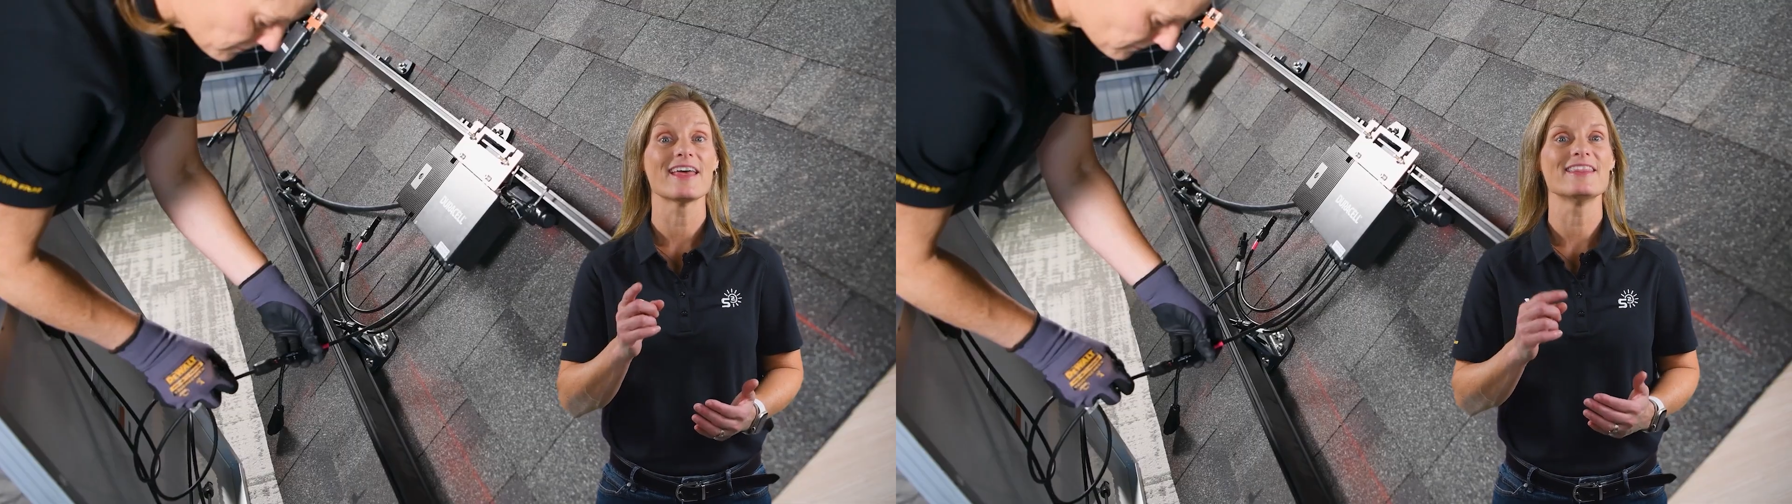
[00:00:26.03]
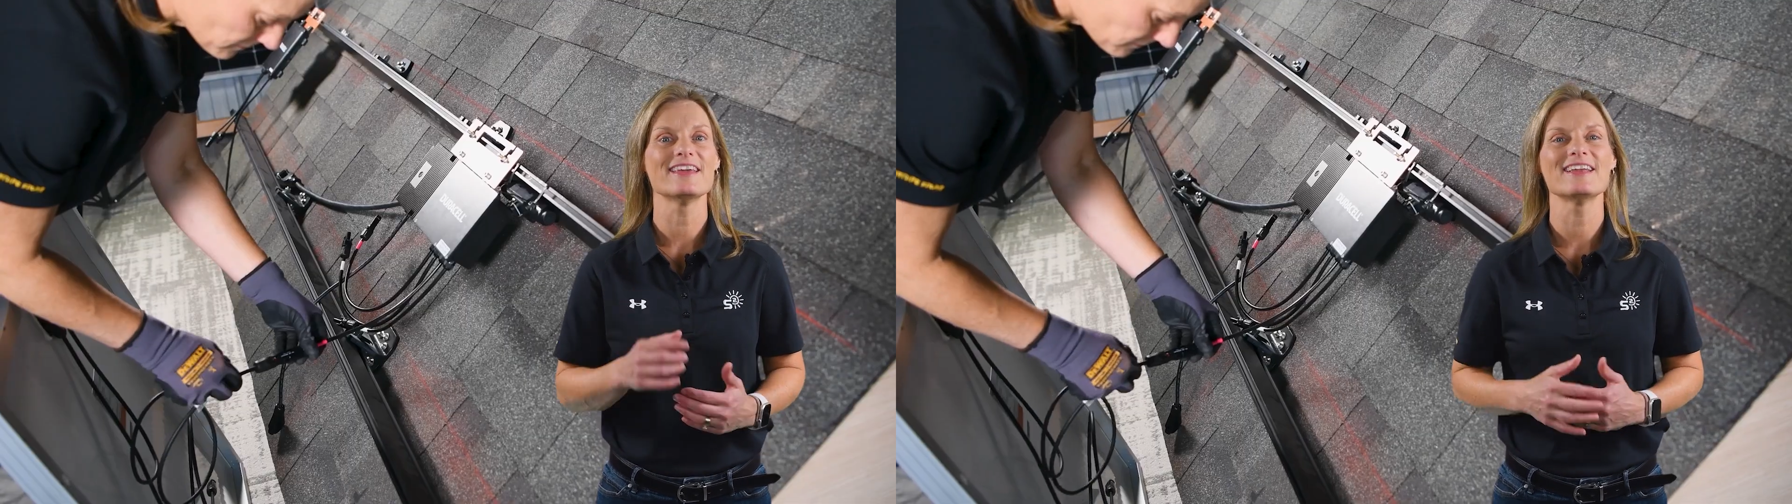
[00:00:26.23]

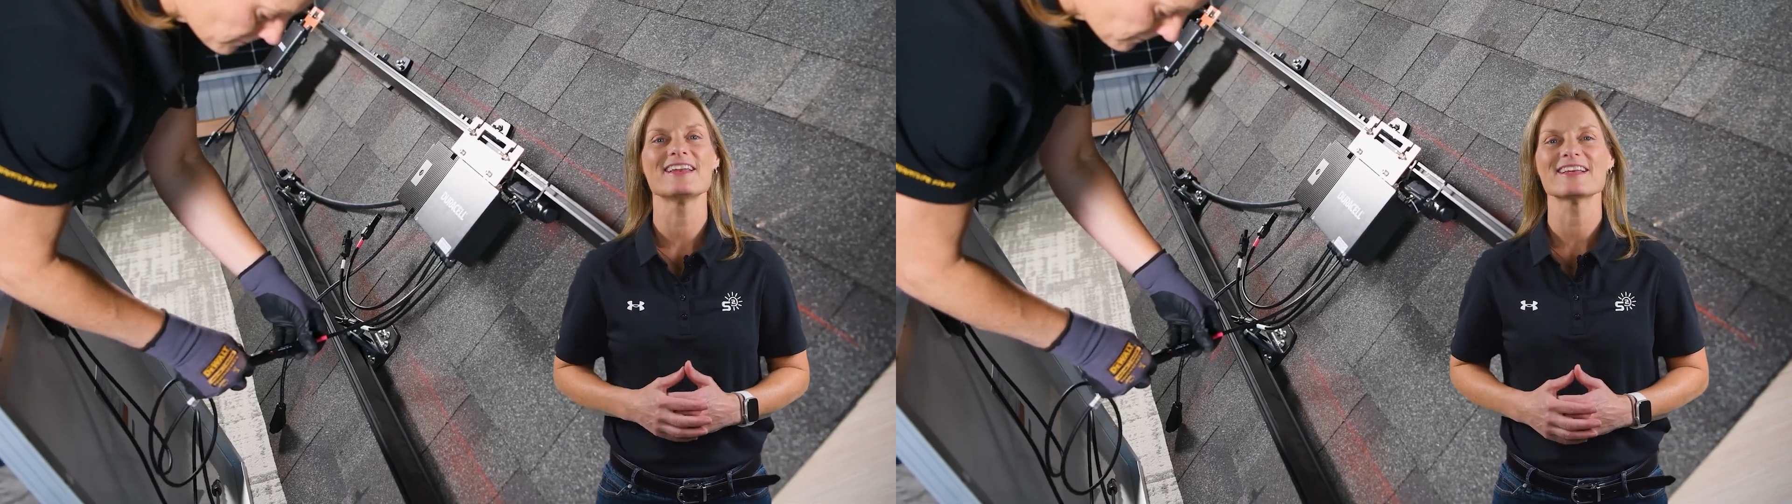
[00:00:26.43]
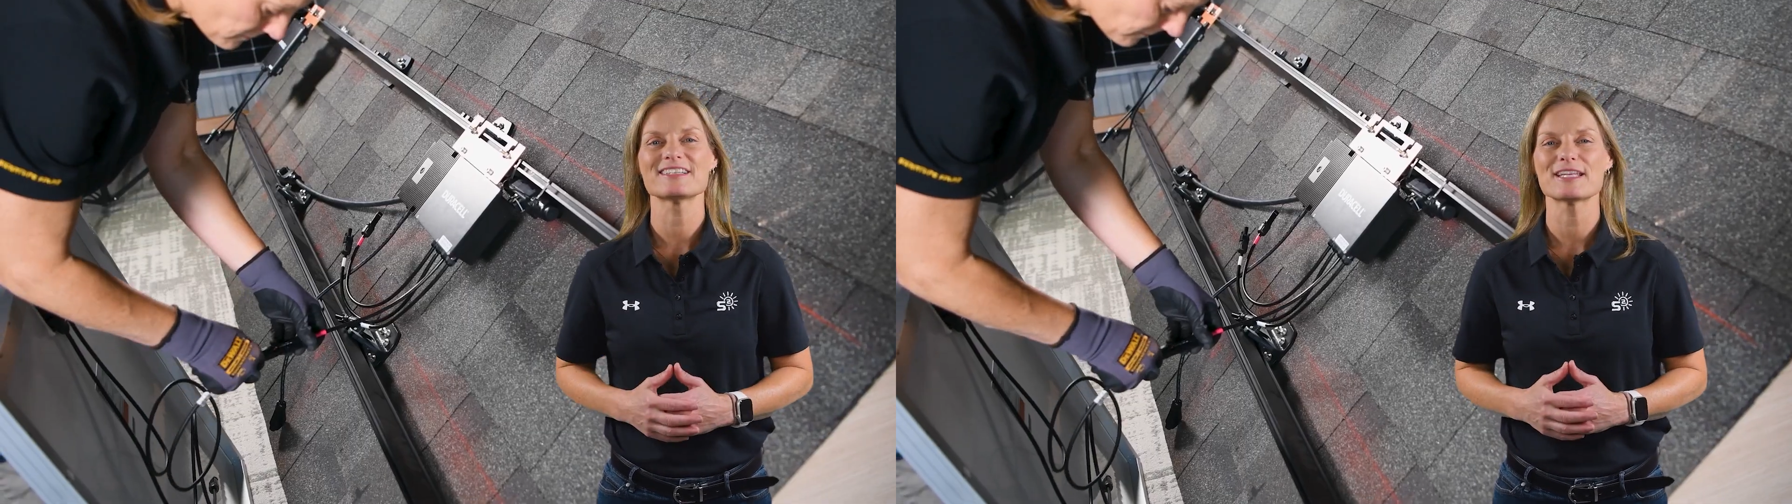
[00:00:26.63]
and
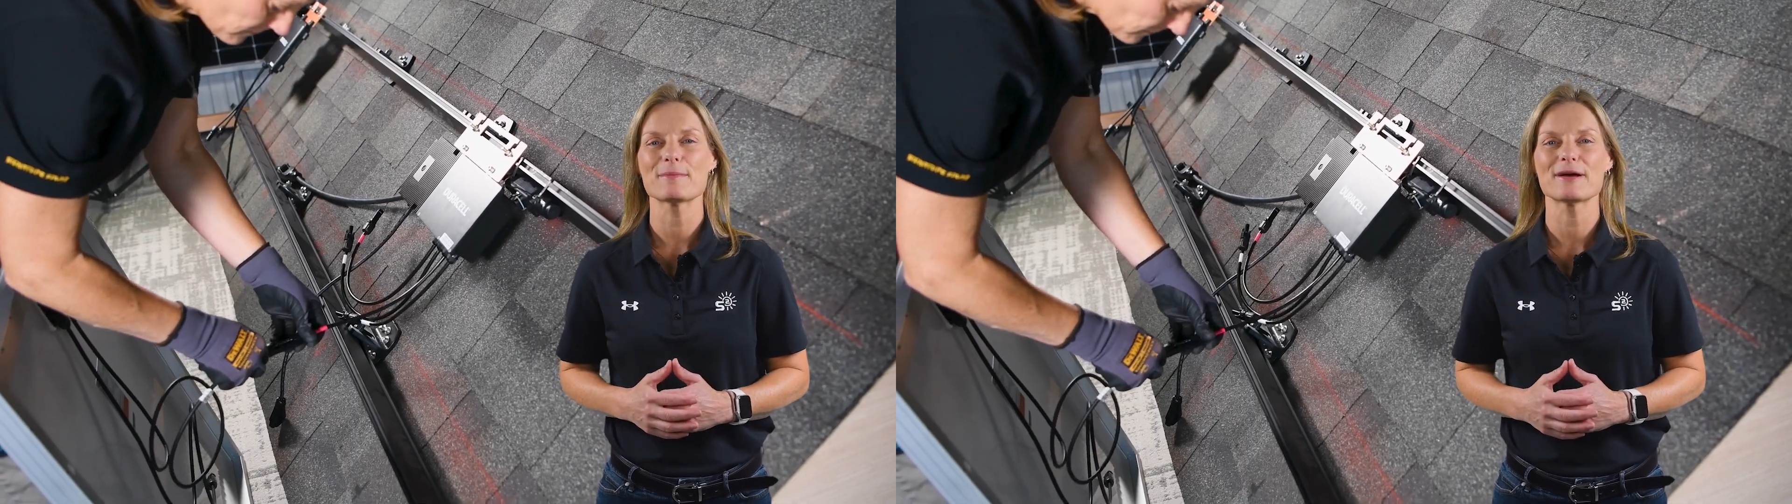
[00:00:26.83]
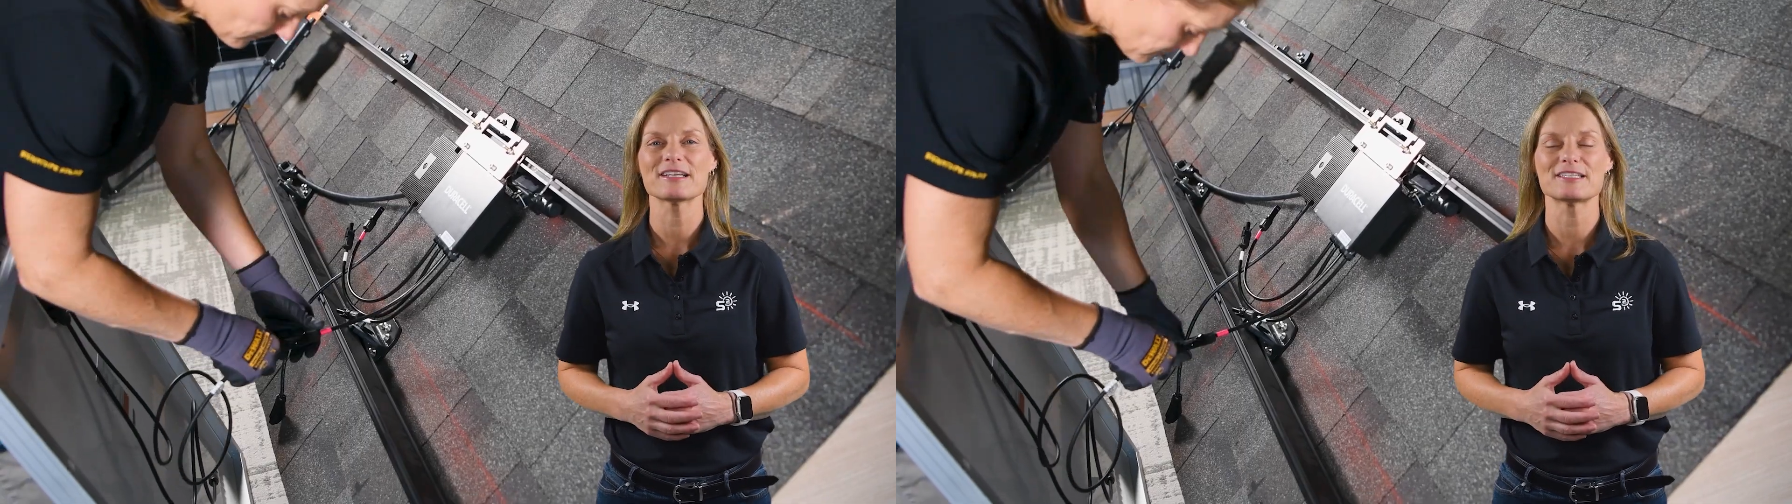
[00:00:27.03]
then
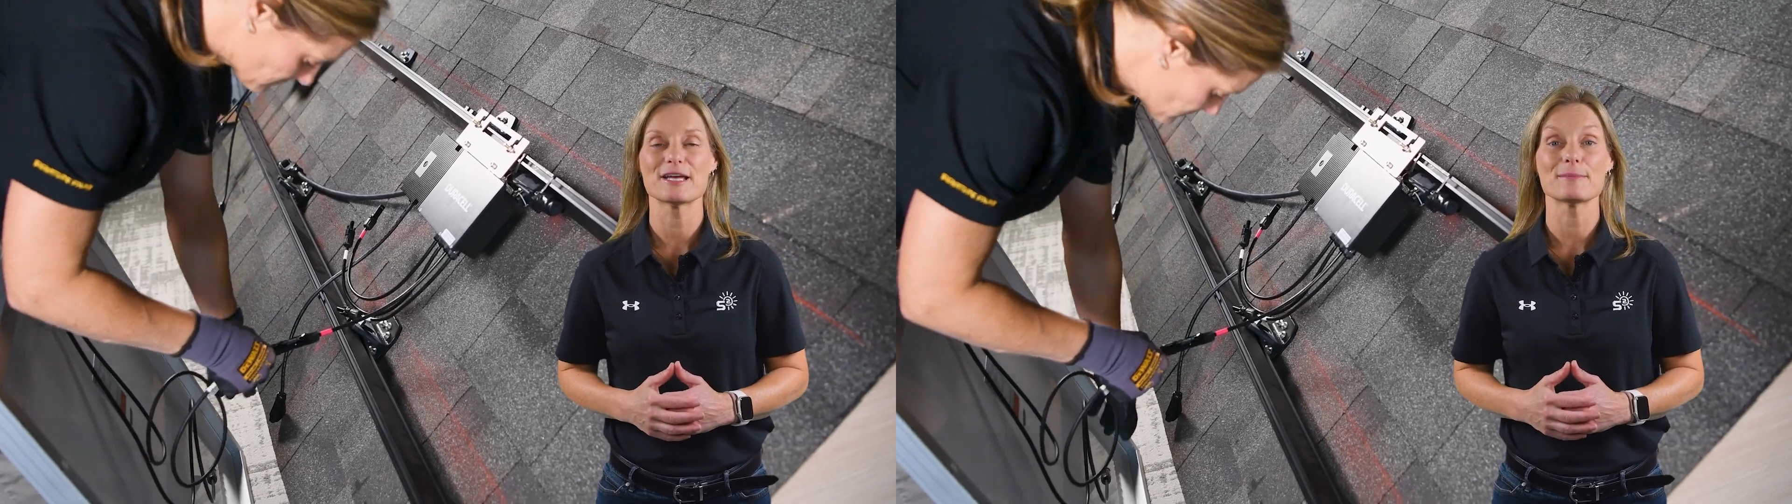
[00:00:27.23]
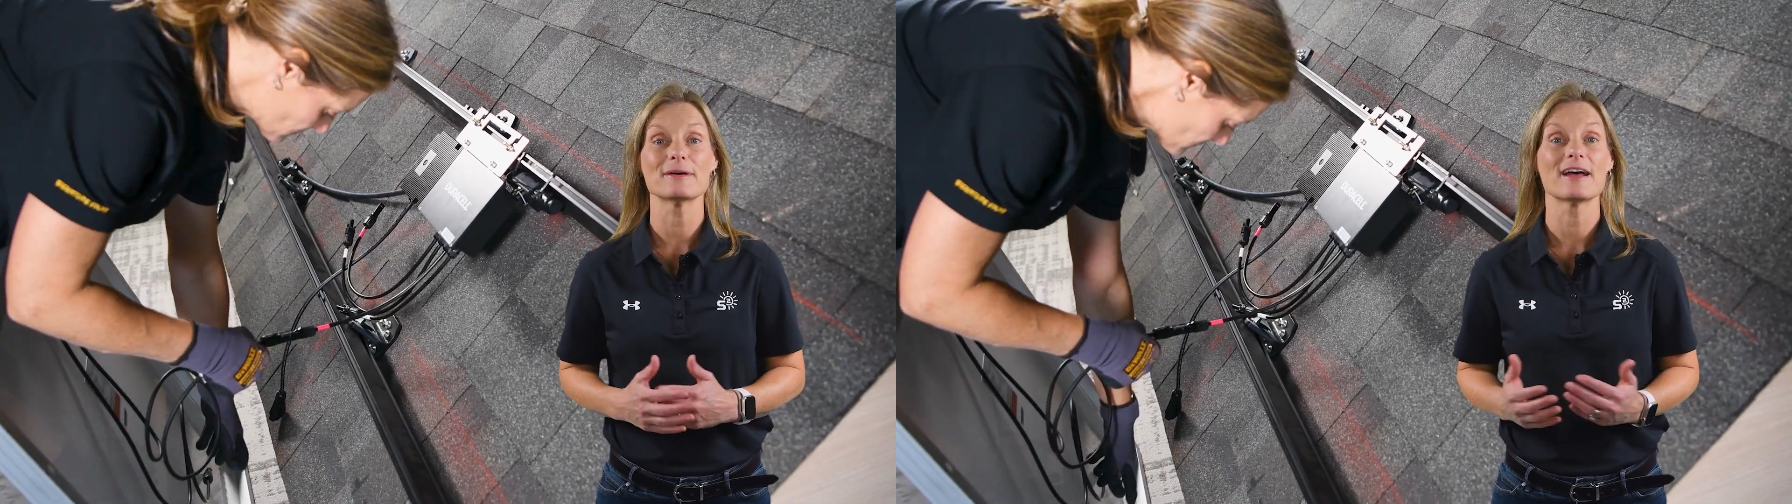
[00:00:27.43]
step by
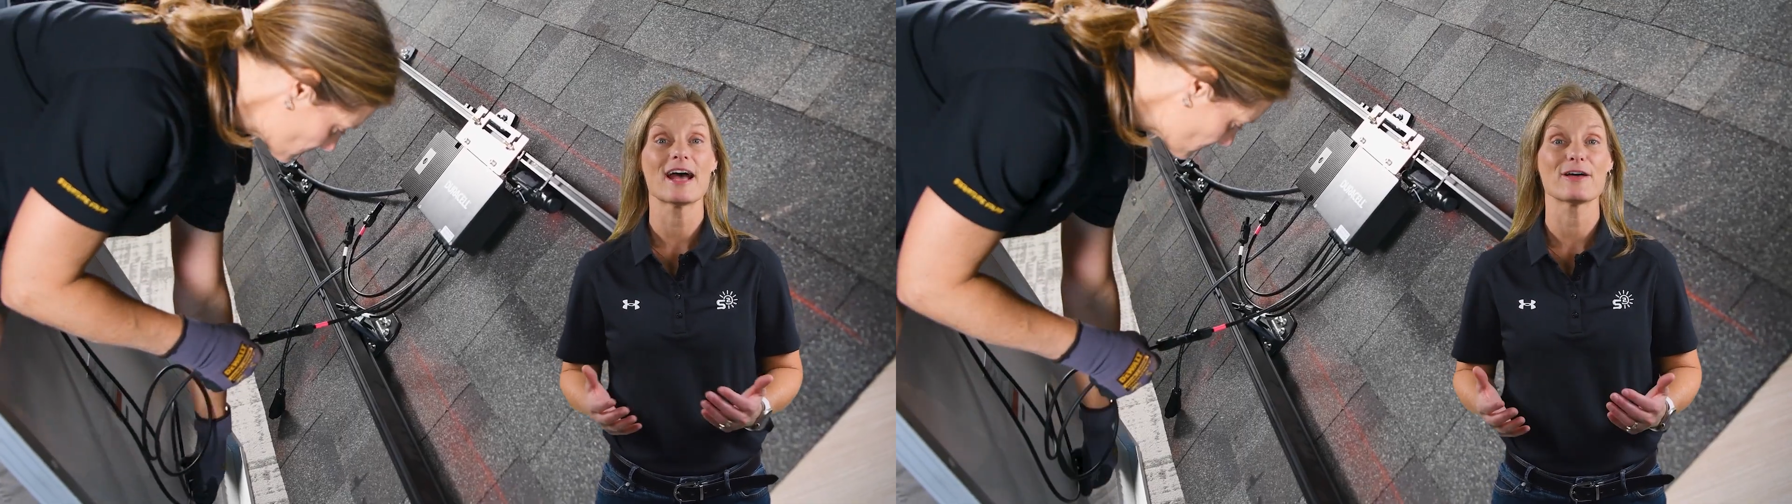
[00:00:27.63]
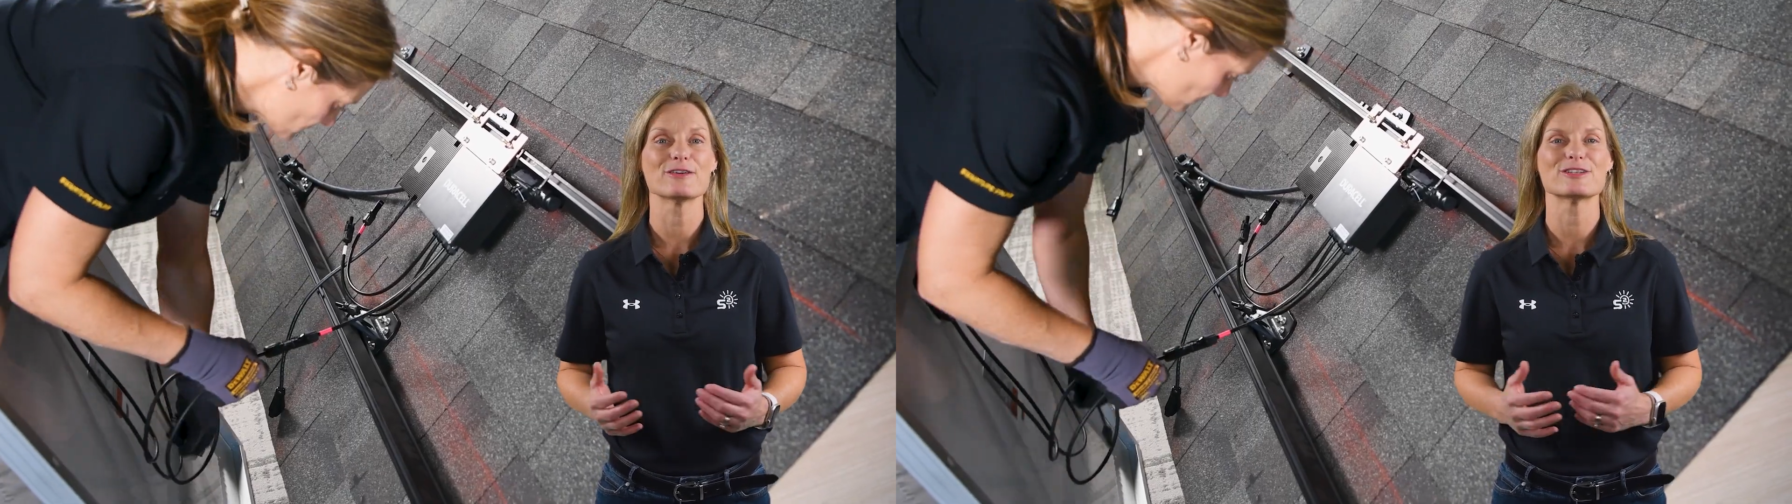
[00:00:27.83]
step
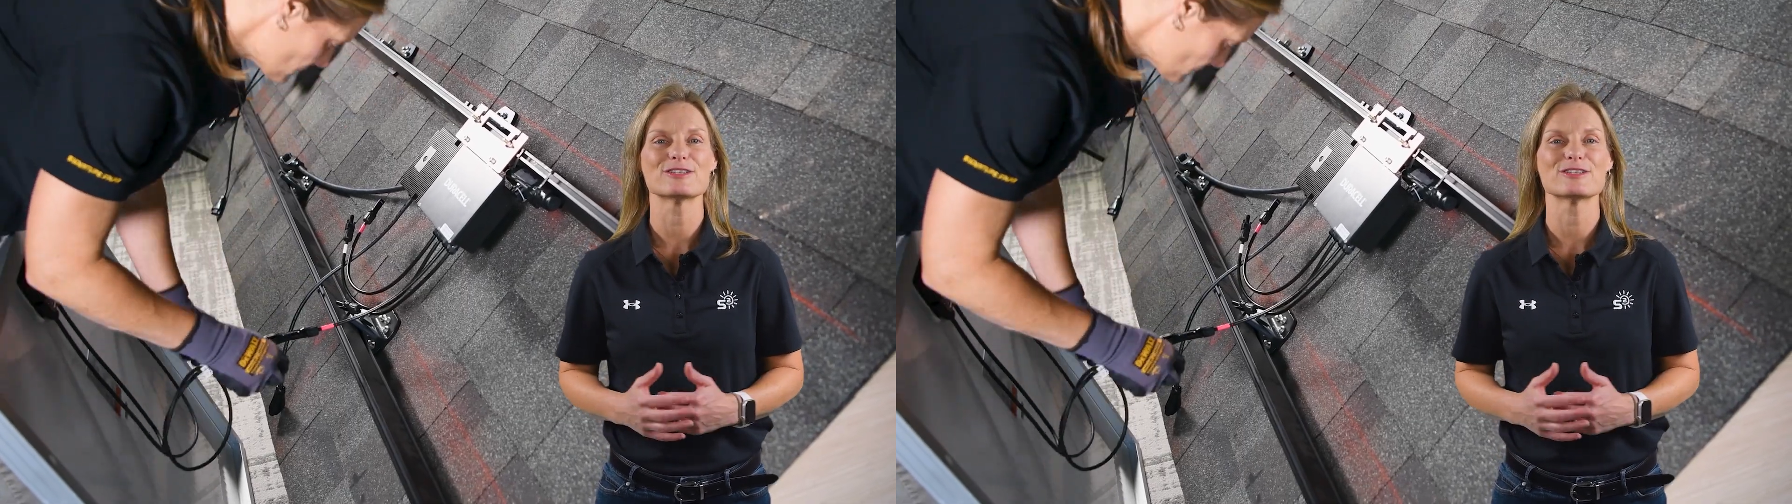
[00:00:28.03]
how they're